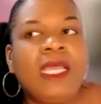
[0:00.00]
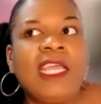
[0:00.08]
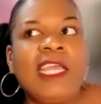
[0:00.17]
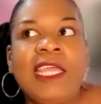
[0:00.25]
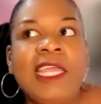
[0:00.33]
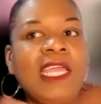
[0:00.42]

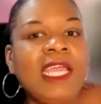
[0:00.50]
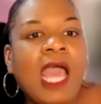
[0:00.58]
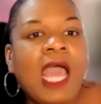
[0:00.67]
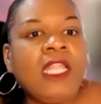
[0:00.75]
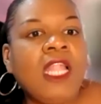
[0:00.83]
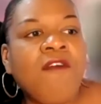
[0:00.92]
he
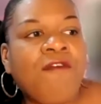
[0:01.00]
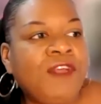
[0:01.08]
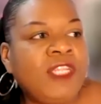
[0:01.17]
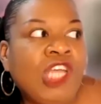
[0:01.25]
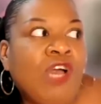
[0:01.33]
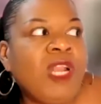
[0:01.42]
got love for
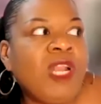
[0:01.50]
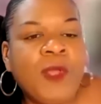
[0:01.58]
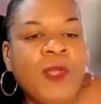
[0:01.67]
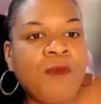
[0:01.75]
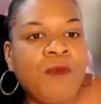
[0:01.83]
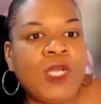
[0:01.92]
so many
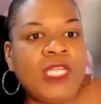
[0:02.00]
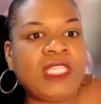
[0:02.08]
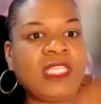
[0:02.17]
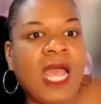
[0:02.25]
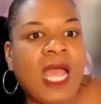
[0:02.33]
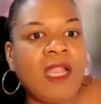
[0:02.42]
people. It's
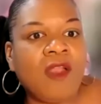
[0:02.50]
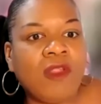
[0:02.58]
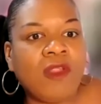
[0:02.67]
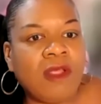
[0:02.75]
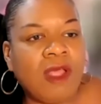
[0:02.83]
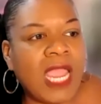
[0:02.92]
not
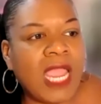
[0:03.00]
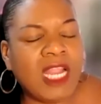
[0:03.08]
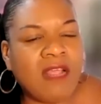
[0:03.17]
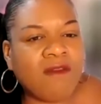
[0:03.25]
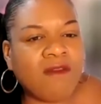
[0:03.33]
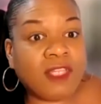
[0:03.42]

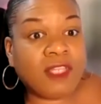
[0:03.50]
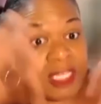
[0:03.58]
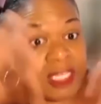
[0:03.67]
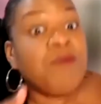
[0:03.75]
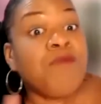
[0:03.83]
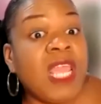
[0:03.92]
any to,
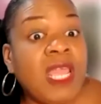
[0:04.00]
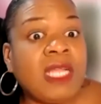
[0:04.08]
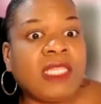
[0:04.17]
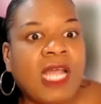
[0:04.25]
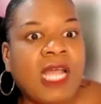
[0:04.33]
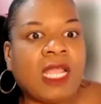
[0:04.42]
to me
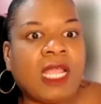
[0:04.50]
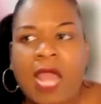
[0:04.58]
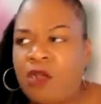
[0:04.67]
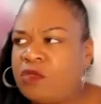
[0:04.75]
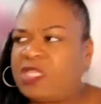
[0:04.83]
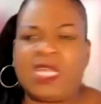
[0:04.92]
it's like i
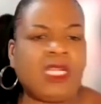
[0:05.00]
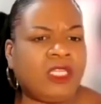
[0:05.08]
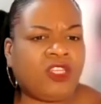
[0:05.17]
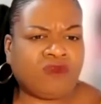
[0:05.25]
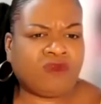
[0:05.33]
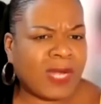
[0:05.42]
don't see any
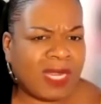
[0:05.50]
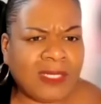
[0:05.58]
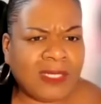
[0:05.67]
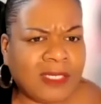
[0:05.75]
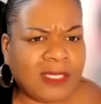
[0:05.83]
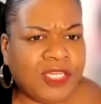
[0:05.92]

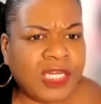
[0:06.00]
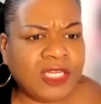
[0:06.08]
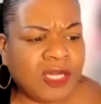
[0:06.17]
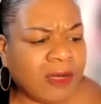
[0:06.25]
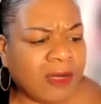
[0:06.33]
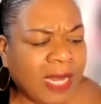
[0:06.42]

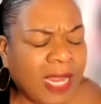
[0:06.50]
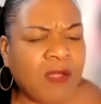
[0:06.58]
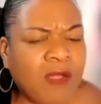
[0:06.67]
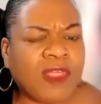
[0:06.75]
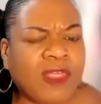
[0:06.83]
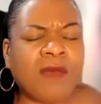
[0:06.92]
transgender hate
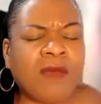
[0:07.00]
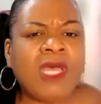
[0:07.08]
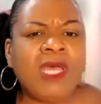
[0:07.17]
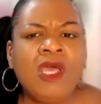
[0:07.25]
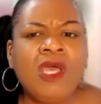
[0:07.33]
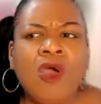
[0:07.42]
with him
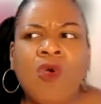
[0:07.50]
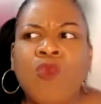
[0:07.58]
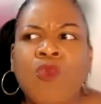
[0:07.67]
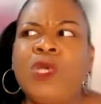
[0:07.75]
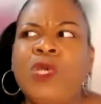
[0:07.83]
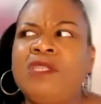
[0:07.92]

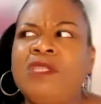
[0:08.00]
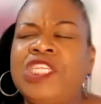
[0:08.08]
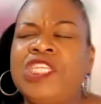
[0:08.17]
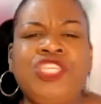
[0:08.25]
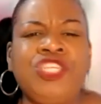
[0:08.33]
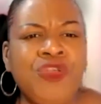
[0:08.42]

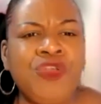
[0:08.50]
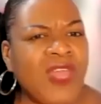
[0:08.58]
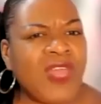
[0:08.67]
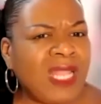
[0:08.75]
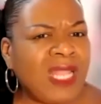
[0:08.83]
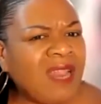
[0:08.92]
did, do you
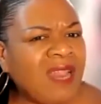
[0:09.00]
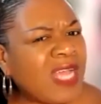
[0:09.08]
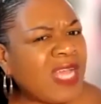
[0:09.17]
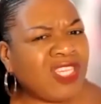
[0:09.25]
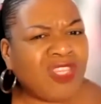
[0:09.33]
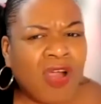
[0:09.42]
think a lot of
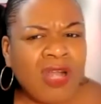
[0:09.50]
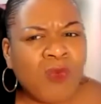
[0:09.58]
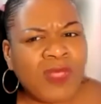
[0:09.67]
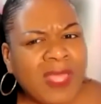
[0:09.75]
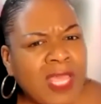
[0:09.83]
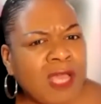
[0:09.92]
that started
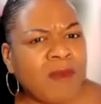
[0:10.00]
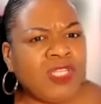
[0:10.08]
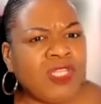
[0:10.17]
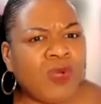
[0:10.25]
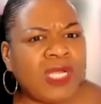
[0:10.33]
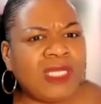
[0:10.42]
with him
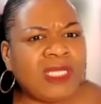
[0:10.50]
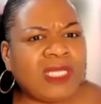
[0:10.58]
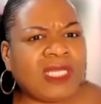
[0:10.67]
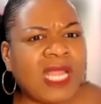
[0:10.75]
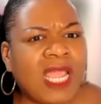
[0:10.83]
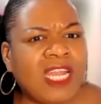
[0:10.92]
doing
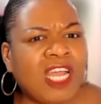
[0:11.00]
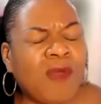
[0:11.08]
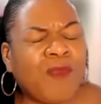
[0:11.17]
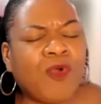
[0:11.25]
stand up